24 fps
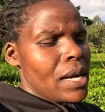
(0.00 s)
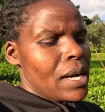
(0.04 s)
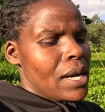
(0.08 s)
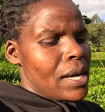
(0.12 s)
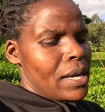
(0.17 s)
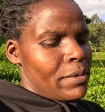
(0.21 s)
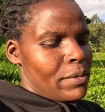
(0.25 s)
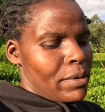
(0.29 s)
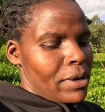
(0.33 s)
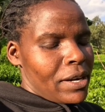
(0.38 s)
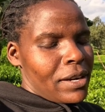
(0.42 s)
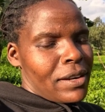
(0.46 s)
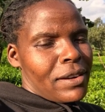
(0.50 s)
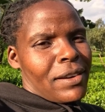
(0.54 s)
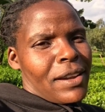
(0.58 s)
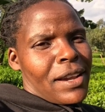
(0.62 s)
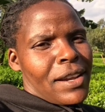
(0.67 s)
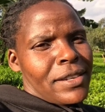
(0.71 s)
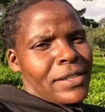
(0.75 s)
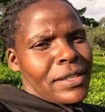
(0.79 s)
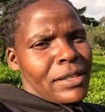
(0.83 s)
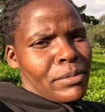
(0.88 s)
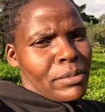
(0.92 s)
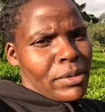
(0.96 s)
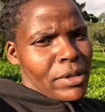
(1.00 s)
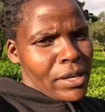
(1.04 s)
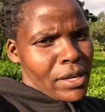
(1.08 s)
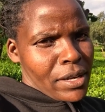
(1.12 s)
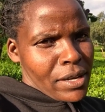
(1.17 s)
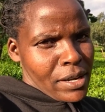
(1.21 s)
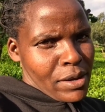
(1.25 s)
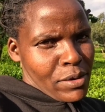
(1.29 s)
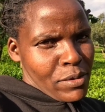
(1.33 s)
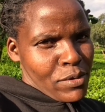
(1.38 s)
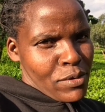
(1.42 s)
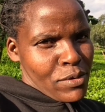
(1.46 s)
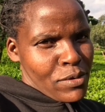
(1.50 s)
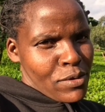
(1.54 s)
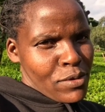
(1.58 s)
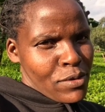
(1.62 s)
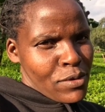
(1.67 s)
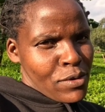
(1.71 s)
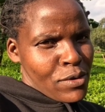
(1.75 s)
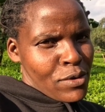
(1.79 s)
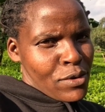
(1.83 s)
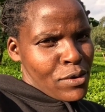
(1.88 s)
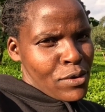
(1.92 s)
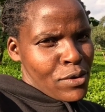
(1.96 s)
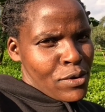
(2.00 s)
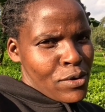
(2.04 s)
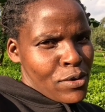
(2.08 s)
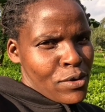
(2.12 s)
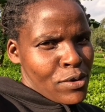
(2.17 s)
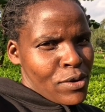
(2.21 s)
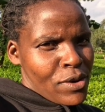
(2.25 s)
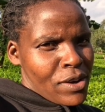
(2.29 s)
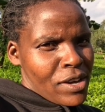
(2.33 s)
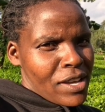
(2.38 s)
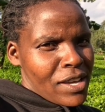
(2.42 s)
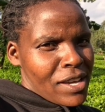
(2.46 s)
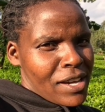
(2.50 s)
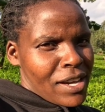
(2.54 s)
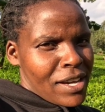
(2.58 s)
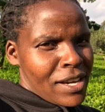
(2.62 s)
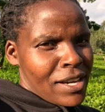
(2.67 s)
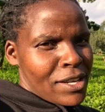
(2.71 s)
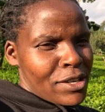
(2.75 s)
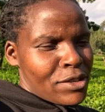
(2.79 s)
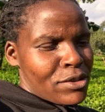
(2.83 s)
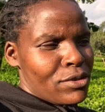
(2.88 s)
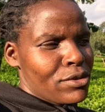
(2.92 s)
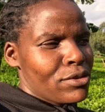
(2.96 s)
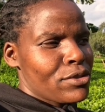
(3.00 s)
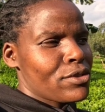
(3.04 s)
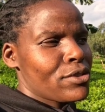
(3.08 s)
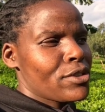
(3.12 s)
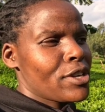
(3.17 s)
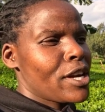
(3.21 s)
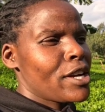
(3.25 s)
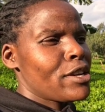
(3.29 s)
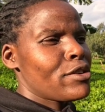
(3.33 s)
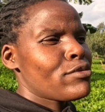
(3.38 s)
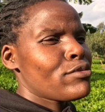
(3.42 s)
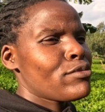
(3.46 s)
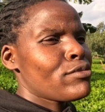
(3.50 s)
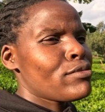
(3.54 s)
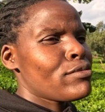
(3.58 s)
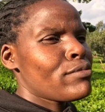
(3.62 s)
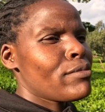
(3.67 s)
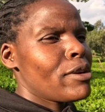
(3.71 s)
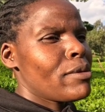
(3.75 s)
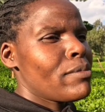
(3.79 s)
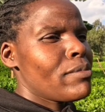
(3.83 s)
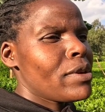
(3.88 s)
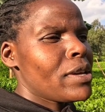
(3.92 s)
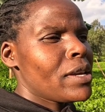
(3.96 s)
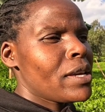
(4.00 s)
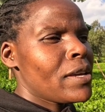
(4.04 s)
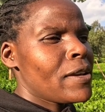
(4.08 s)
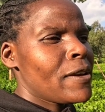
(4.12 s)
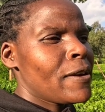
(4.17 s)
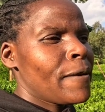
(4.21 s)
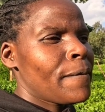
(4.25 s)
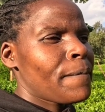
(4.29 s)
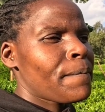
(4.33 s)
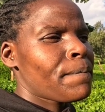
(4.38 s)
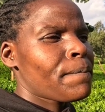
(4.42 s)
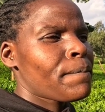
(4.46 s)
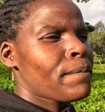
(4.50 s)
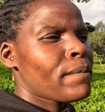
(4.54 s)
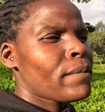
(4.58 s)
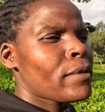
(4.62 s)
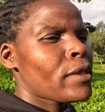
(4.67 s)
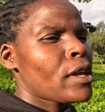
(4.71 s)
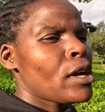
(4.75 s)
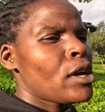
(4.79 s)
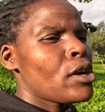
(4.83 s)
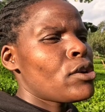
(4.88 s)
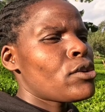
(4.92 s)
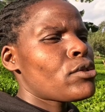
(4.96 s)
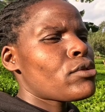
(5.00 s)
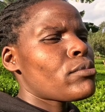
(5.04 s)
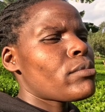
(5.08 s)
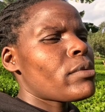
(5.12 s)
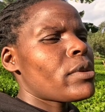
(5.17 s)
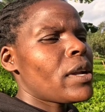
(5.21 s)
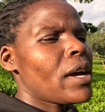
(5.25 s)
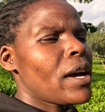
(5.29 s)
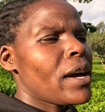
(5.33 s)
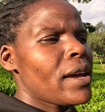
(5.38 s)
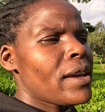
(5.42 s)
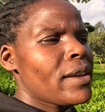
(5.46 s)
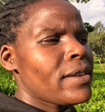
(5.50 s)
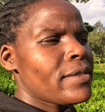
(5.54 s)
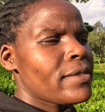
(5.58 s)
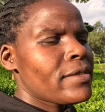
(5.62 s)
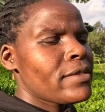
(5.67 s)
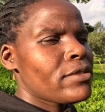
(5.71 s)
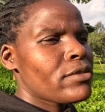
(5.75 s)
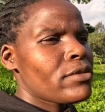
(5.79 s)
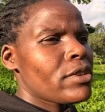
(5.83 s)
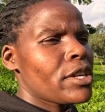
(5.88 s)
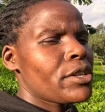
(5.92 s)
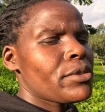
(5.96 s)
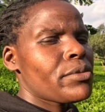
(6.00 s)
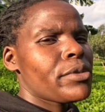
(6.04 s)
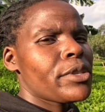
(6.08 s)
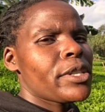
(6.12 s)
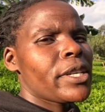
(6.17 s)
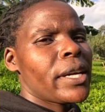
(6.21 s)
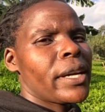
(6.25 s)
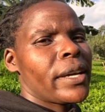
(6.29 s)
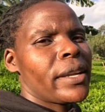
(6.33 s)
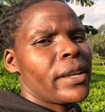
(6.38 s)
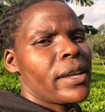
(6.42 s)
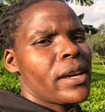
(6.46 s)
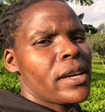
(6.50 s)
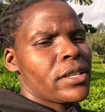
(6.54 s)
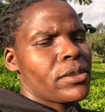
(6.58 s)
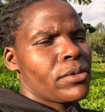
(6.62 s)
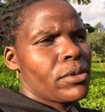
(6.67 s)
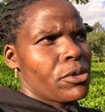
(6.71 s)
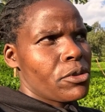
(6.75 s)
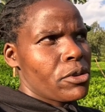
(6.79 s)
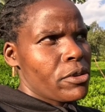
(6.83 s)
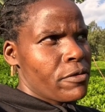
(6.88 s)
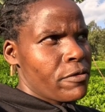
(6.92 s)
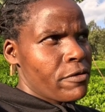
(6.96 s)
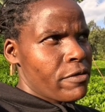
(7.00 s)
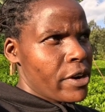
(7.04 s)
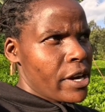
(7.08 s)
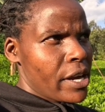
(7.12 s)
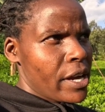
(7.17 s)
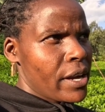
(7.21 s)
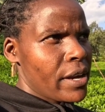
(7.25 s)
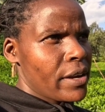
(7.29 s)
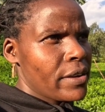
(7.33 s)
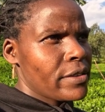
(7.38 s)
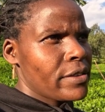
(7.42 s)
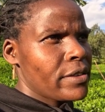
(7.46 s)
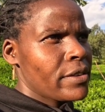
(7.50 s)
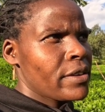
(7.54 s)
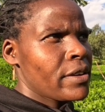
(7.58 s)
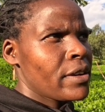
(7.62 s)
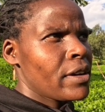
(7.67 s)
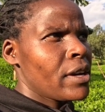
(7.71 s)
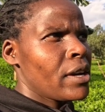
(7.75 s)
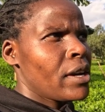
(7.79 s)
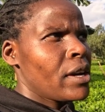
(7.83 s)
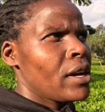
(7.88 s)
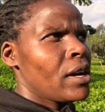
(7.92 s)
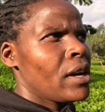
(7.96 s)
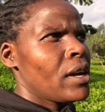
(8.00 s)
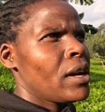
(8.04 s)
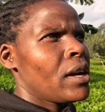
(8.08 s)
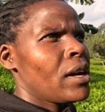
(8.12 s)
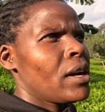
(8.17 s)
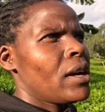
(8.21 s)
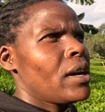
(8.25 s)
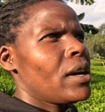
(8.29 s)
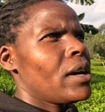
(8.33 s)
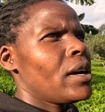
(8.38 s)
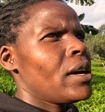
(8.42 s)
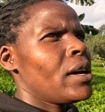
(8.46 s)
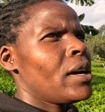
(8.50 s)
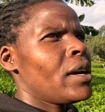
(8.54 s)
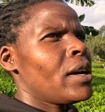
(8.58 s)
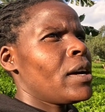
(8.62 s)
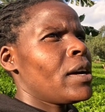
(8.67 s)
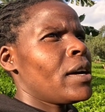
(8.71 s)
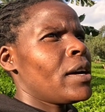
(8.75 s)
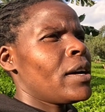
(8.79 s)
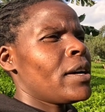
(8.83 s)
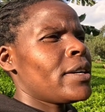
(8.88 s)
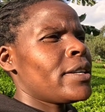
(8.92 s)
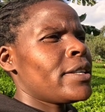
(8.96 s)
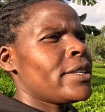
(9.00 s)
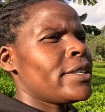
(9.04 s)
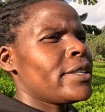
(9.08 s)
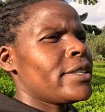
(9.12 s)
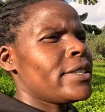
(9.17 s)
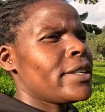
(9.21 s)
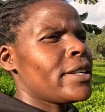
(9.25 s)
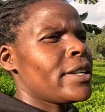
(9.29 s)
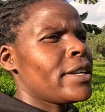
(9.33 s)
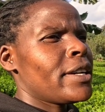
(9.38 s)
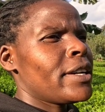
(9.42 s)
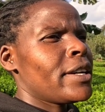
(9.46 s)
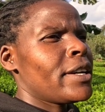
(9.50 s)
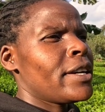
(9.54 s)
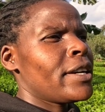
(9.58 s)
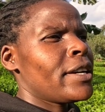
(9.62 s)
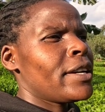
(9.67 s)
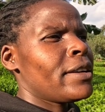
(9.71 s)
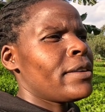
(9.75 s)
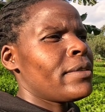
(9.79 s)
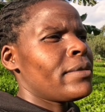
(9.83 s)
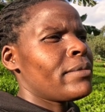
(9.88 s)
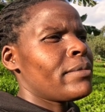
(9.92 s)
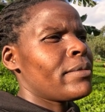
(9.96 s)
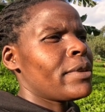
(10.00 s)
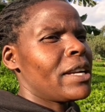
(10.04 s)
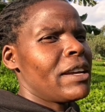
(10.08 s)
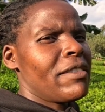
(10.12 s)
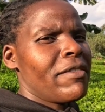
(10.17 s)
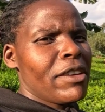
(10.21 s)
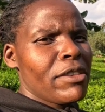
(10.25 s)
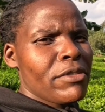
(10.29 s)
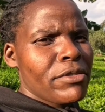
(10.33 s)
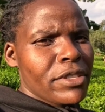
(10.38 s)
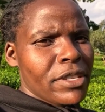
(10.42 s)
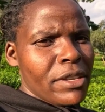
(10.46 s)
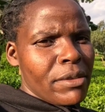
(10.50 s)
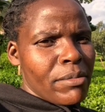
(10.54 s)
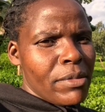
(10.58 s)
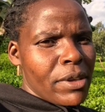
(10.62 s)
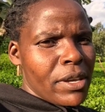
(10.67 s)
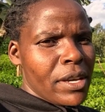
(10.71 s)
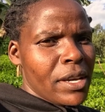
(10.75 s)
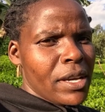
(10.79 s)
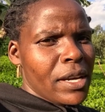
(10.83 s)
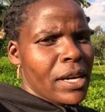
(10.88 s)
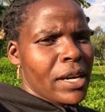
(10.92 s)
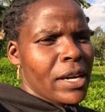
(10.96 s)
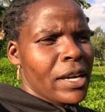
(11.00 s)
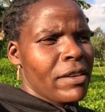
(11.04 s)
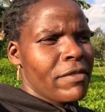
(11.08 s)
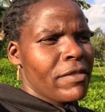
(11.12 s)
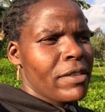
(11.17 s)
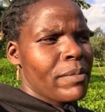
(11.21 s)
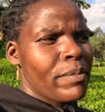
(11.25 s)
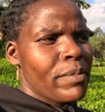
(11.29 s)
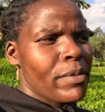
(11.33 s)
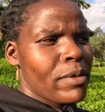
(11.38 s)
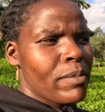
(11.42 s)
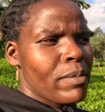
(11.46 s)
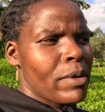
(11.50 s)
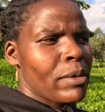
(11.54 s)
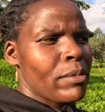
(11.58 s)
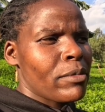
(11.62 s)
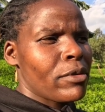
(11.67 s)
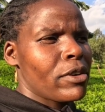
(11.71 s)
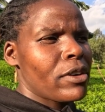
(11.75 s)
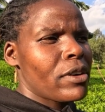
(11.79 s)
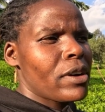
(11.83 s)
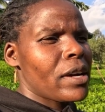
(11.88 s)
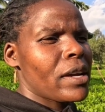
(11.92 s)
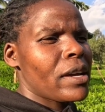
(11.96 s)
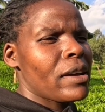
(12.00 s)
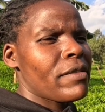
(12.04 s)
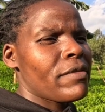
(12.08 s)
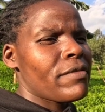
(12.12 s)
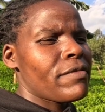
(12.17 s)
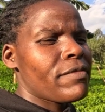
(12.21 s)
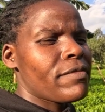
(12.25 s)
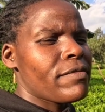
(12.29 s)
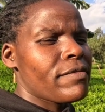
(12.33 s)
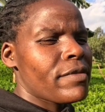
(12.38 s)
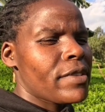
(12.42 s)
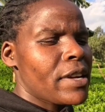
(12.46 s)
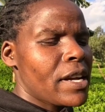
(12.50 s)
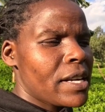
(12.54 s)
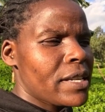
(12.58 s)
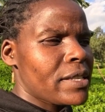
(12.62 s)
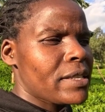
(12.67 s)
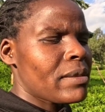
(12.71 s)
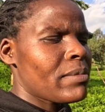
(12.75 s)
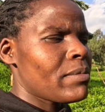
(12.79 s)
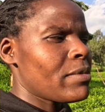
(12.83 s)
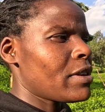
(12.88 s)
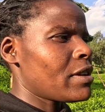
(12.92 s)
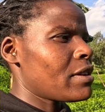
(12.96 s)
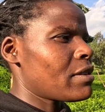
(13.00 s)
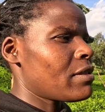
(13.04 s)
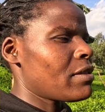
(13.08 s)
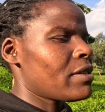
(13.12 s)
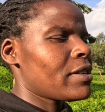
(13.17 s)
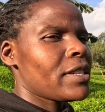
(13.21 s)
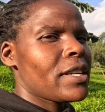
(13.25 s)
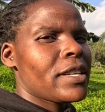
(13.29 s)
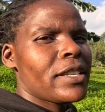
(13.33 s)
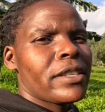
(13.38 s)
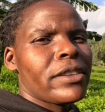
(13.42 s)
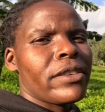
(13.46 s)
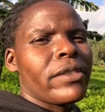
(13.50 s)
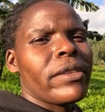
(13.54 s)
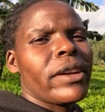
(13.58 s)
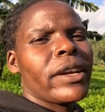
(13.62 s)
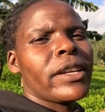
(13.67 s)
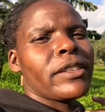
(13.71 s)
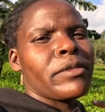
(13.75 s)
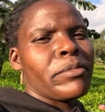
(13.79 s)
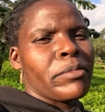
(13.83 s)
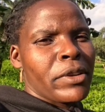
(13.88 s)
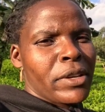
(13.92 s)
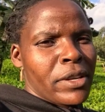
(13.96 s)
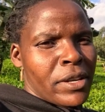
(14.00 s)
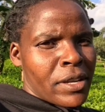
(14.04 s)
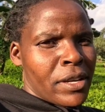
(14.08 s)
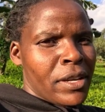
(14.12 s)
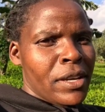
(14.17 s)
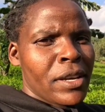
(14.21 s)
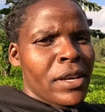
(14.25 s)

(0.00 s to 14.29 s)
I will learn something new. Yeah. So try to maybe be nice. Try to share ideas with your friends. Uh, and uh, whenever you see me, I have a problem or I have done something wrong, just correct me.